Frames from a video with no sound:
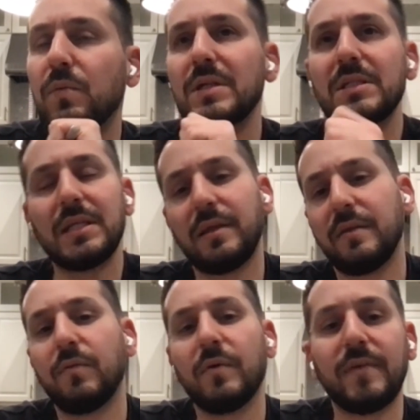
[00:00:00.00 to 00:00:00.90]
I want to say
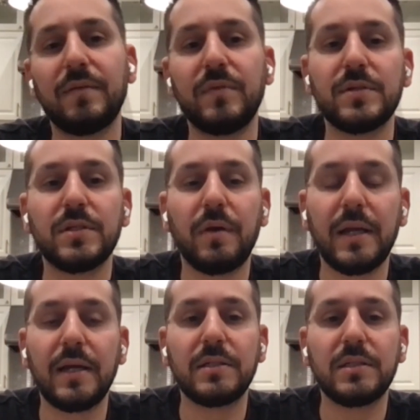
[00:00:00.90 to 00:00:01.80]
like four or five years ago.
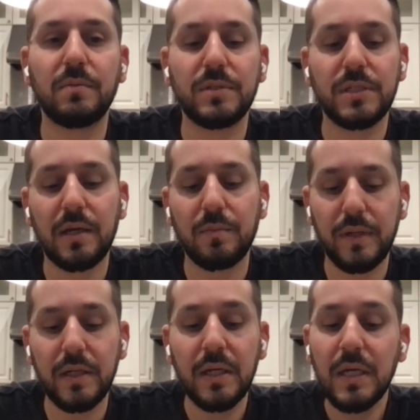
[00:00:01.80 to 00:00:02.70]
I got to double check,
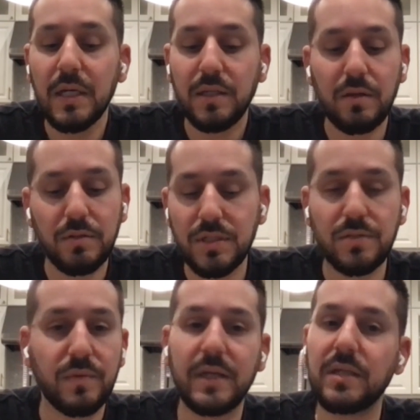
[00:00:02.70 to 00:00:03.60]
but, you know,
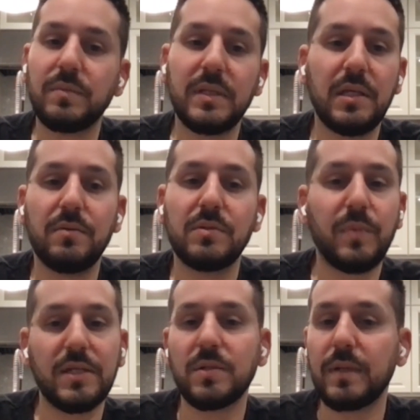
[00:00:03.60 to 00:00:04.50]
just randomly, he
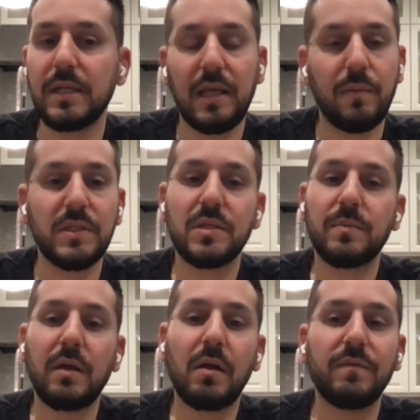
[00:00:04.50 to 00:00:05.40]
was patient line, came
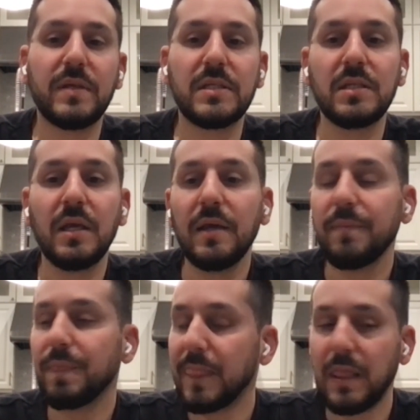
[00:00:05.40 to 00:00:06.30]
into my office
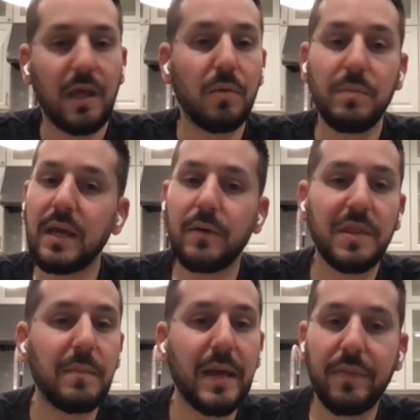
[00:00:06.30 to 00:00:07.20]
help me
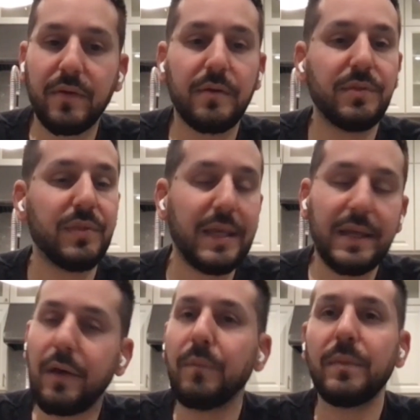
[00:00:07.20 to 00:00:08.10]
out with the mouthguard
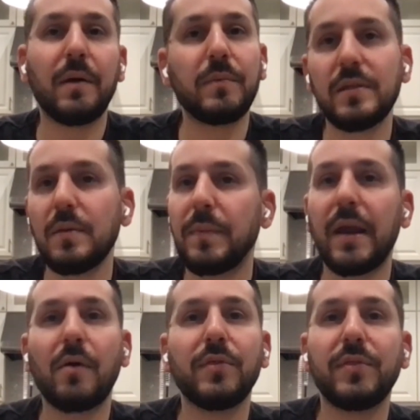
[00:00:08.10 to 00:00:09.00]
thing, help me out with the
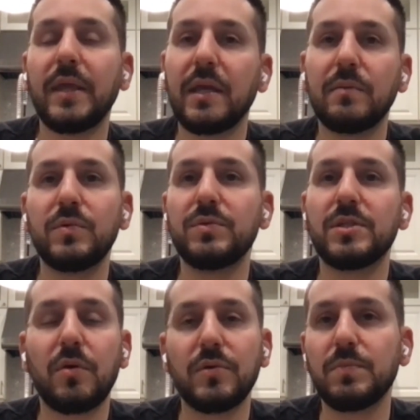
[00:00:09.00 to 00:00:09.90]
apparel thing. And we've
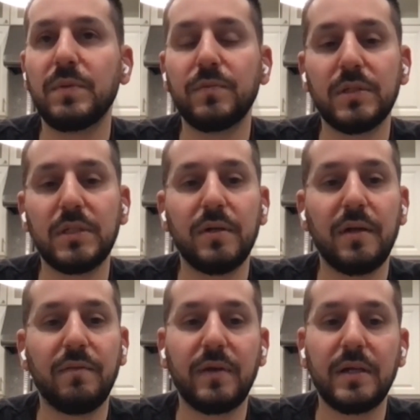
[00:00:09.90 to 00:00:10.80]
just always been really
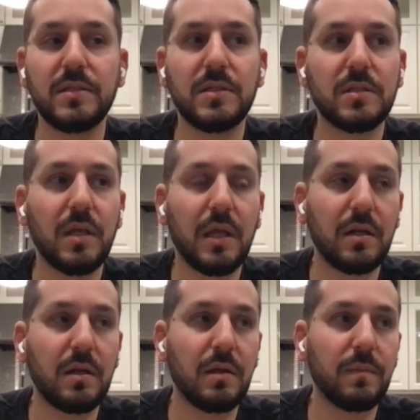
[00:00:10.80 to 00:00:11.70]
great friends.
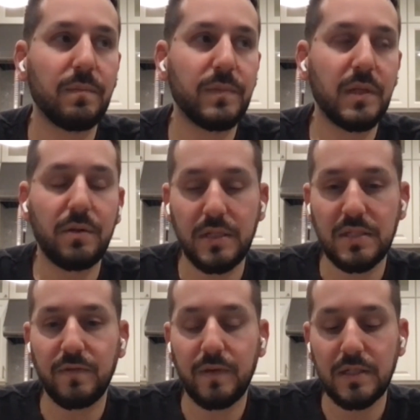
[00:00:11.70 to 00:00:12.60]
And, um, you know,
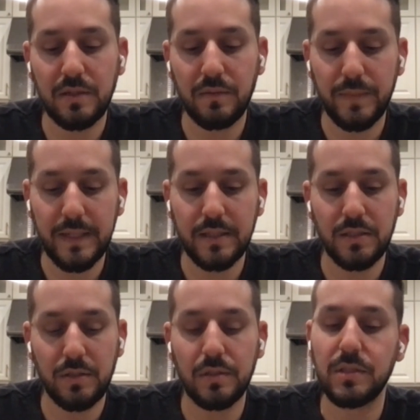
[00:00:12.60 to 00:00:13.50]
his fiance,
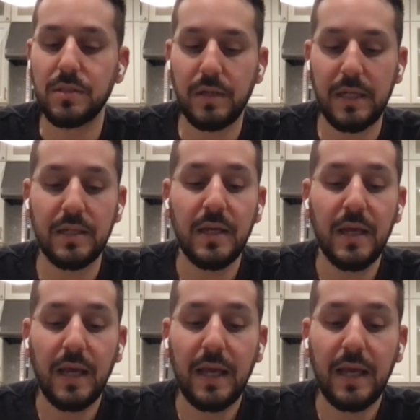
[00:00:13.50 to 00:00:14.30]
Rebecca, too, is great.